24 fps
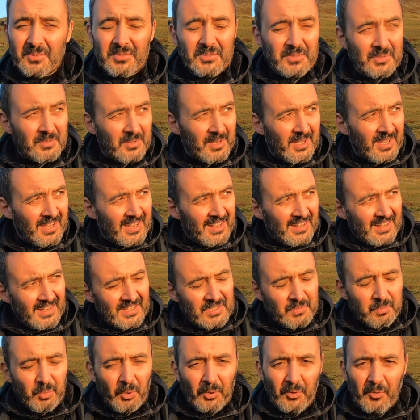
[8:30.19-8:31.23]
So
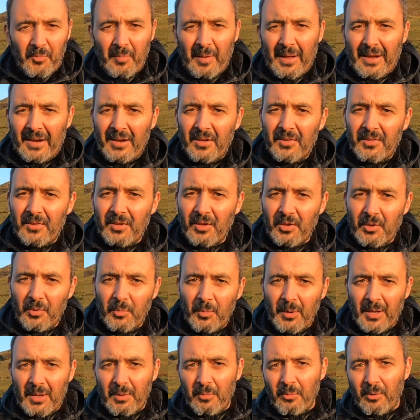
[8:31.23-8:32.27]
let's wander back out the other
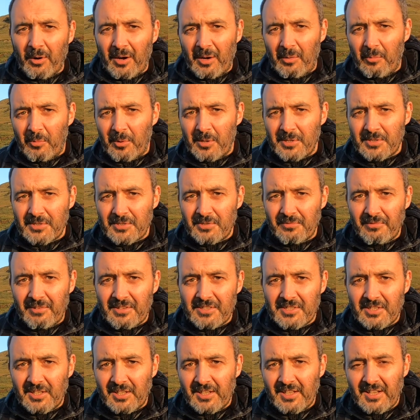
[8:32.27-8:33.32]
way where I was
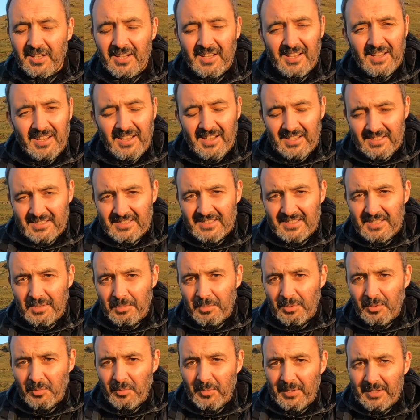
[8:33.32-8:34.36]
originally and see
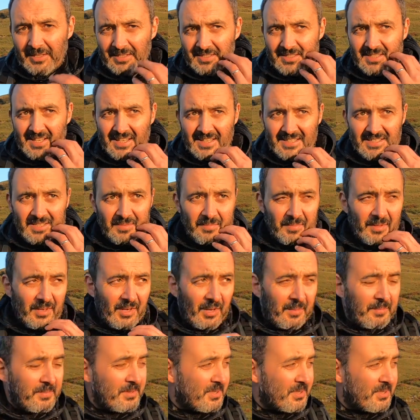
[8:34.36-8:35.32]
whether we can set something up.